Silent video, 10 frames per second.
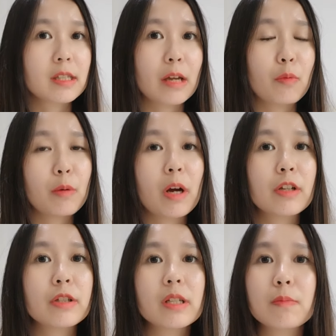Like, we want
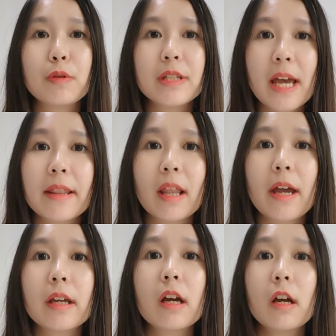to just pretend
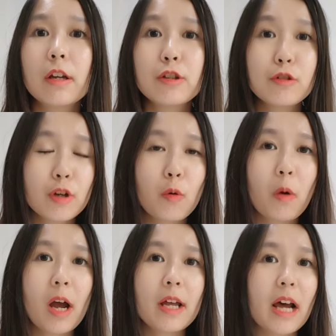like, you know what,